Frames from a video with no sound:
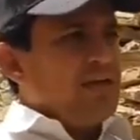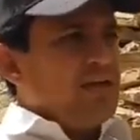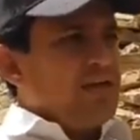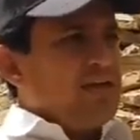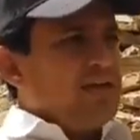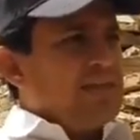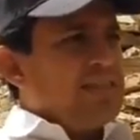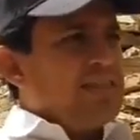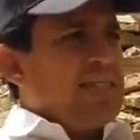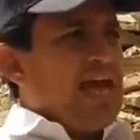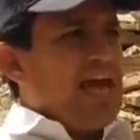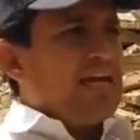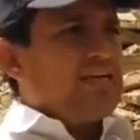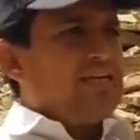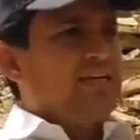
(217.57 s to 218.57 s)

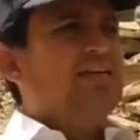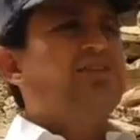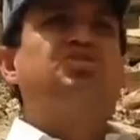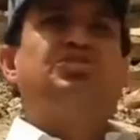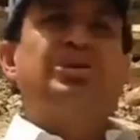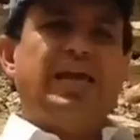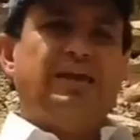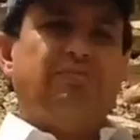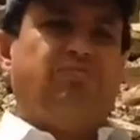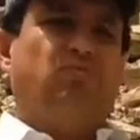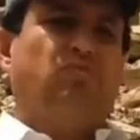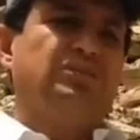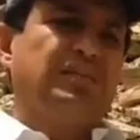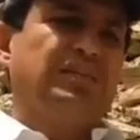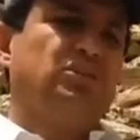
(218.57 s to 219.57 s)
That trap
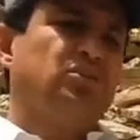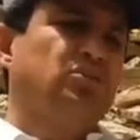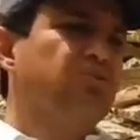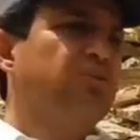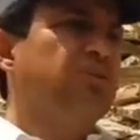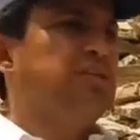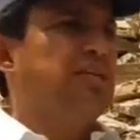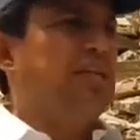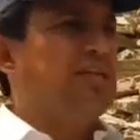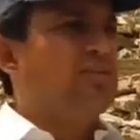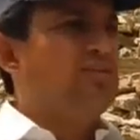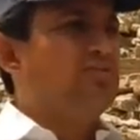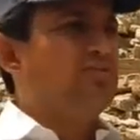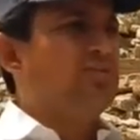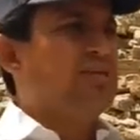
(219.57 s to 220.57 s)
was intruded
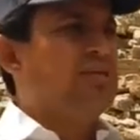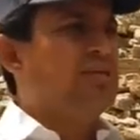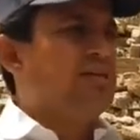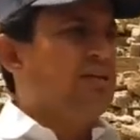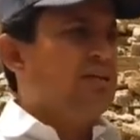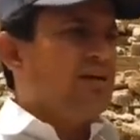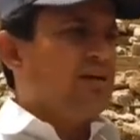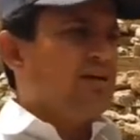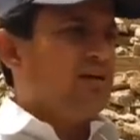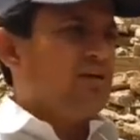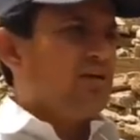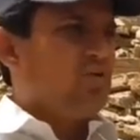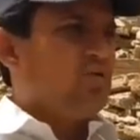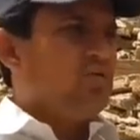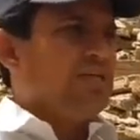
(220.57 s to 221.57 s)
into the
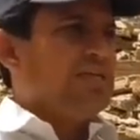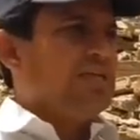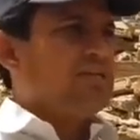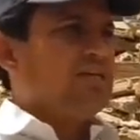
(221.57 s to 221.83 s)
coal